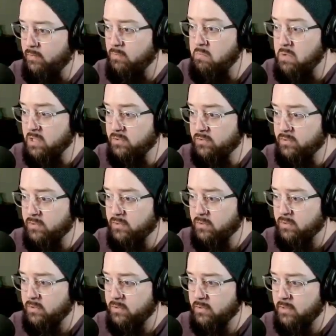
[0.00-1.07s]
missed
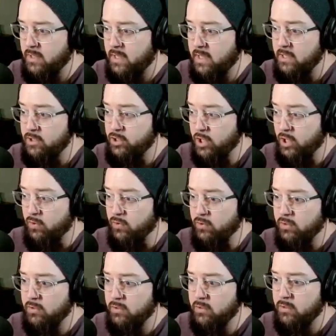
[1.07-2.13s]
in general?